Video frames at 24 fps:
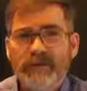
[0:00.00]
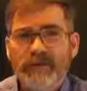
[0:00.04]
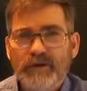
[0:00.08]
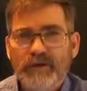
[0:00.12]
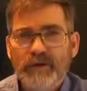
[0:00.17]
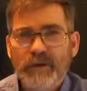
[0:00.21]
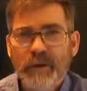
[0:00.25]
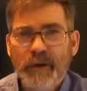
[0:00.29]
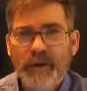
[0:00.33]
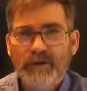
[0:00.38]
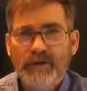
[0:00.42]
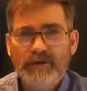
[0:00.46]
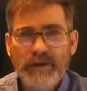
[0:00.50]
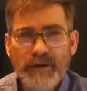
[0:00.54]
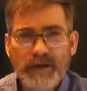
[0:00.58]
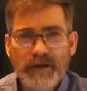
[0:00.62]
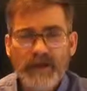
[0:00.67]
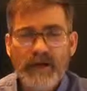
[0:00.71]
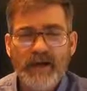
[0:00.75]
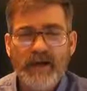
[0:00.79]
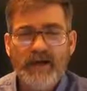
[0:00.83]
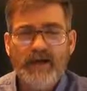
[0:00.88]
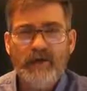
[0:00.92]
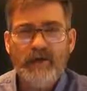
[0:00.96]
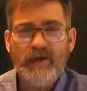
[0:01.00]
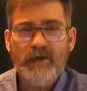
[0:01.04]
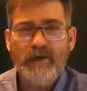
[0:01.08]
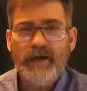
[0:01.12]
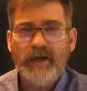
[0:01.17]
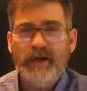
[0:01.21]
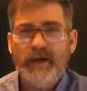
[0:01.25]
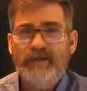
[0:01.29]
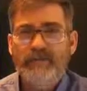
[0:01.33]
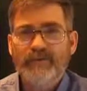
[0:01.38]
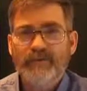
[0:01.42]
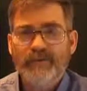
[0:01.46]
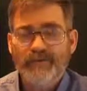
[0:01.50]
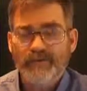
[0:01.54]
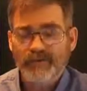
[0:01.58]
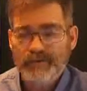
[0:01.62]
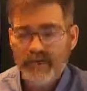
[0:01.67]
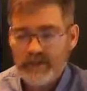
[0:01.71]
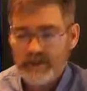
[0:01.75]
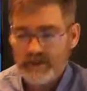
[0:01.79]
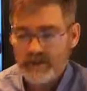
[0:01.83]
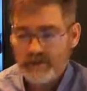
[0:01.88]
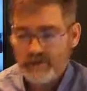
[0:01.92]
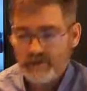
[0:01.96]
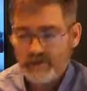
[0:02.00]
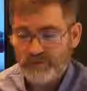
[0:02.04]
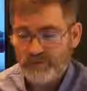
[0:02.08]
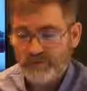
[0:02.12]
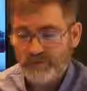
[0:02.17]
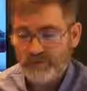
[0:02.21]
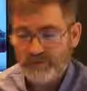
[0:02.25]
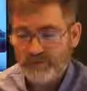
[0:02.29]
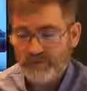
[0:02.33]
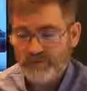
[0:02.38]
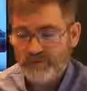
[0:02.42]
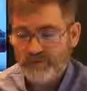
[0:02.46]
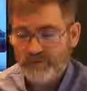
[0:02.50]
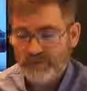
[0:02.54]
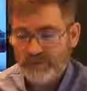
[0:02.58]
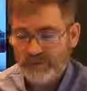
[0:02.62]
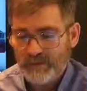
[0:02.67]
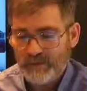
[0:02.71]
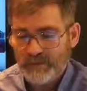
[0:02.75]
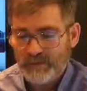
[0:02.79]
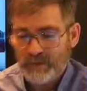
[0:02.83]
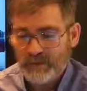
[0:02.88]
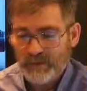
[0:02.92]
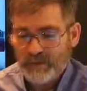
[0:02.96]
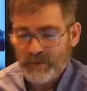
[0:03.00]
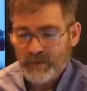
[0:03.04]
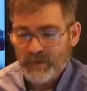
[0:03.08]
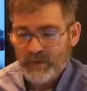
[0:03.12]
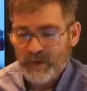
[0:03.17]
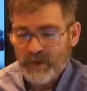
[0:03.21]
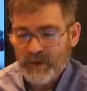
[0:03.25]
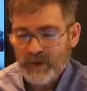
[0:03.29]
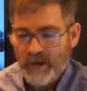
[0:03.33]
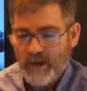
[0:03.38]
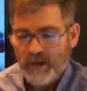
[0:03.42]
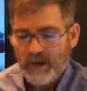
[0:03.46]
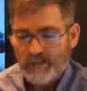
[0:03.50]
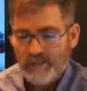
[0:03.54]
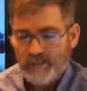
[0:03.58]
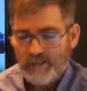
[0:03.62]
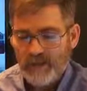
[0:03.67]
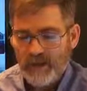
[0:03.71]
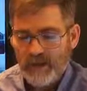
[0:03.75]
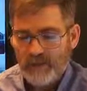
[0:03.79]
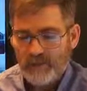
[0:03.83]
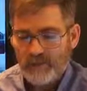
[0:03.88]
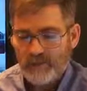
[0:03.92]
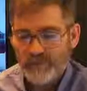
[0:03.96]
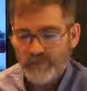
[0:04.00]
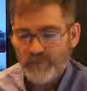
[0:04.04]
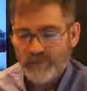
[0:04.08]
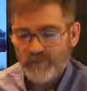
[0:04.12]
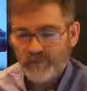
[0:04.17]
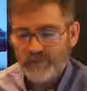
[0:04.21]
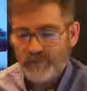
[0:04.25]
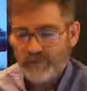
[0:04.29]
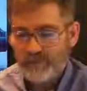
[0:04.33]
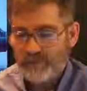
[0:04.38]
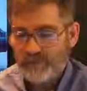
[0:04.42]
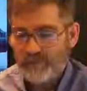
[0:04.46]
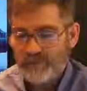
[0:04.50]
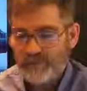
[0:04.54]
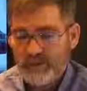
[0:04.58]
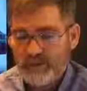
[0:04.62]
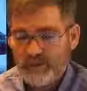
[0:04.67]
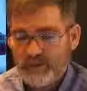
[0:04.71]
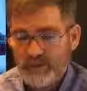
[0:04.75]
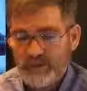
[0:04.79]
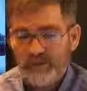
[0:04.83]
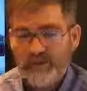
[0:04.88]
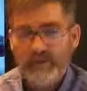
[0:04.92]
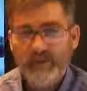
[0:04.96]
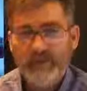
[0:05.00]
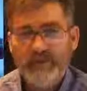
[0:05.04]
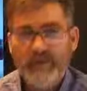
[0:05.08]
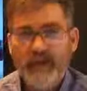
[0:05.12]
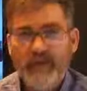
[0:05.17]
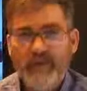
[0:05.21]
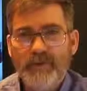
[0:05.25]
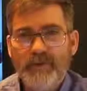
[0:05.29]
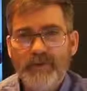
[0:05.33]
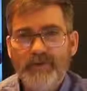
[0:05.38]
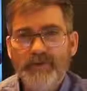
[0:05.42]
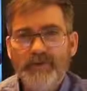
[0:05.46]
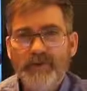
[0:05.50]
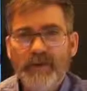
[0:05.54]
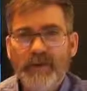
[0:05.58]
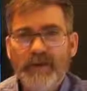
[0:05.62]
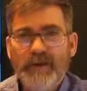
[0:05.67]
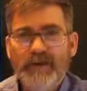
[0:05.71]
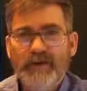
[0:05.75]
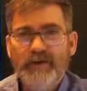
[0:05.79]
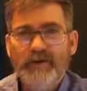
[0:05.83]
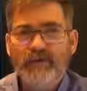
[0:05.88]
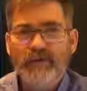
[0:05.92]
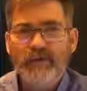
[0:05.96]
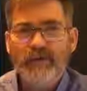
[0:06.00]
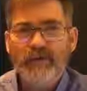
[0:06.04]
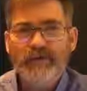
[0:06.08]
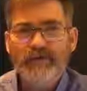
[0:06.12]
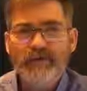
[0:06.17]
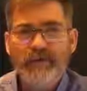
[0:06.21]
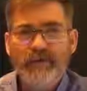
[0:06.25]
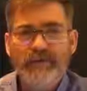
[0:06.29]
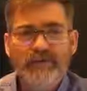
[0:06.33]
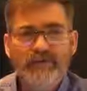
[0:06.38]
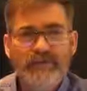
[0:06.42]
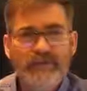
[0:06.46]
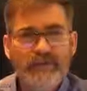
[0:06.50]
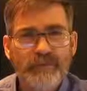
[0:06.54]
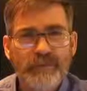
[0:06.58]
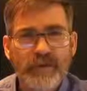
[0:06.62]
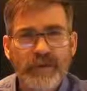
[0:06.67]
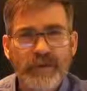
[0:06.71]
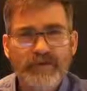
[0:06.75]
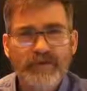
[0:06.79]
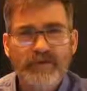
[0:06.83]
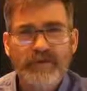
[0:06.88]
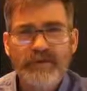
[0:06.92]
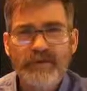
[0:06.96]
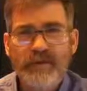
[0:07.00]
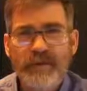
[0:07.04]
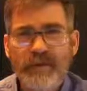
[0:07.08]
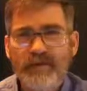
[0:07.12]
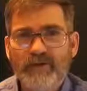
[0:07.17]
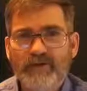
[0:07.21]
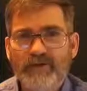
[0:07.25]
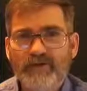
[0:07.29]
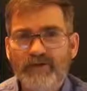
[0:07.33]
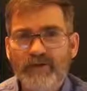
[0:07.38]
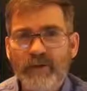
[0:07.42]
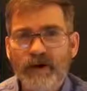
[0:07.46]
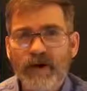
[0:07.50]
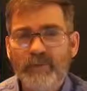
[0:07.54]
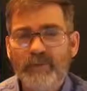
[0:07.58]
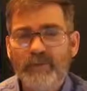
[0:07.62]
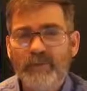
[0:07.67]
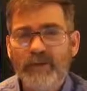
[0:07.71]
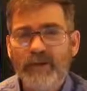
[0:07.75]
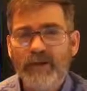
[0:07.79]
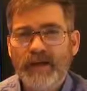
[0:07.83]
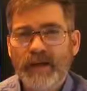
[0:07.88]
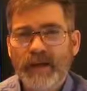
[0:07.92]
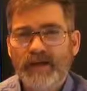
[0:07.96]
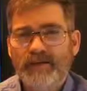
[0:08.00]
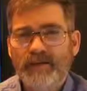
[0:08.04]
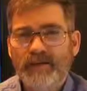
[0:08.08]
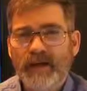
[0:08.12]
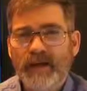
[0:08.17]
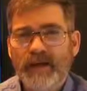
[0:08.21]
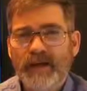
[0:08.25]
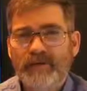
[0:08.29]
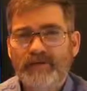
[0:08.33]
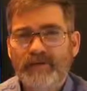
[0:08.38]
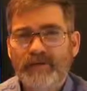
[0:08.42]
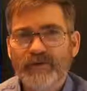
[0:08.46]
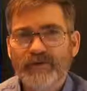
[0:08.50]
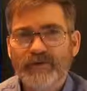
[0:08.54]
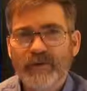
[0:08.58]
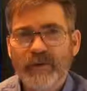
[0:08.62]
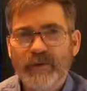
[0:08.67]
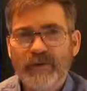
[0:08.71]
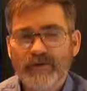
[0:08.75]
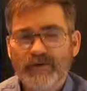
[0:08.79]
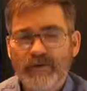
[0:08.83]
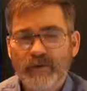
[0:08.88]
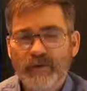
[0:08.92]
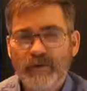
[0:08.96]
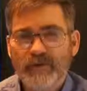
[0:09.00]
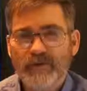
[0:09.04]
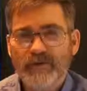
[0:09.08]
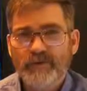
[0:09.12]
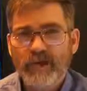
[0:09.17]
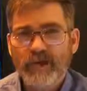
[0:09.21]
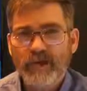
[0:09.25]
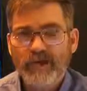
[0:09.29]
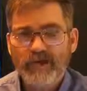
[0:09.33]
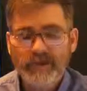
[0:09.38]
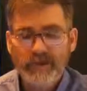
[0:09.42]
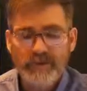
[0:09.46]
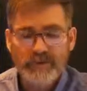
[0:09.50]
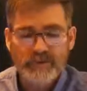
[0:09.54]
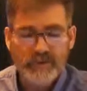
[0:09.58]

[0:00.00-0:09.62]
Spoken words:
Crimea in order to have the sanctions lifted. That didn't seem that was going to be on the plate originally from President Donald Trump when he had the conversation with Russia.